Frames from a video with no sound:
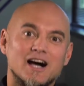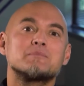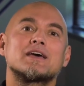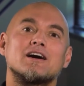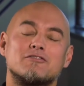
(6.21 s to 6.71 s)

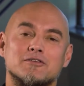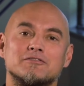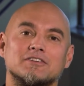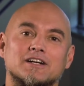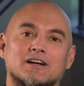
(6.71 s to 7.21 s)
I'm Cal from
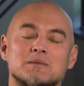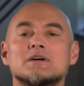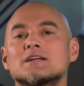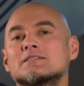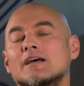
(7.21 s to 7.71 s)
Flair, and I'm
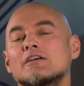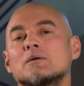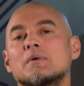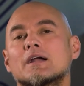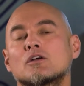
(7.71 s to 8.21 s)
going to tell
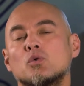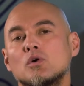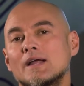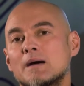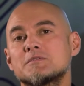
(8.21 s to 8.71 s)
you about a
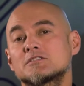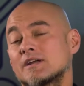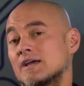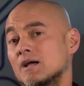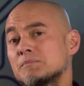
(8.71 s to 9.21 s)
cool app that's
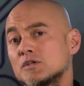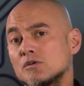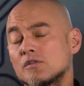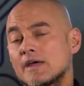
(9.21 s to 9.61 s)
going to help you do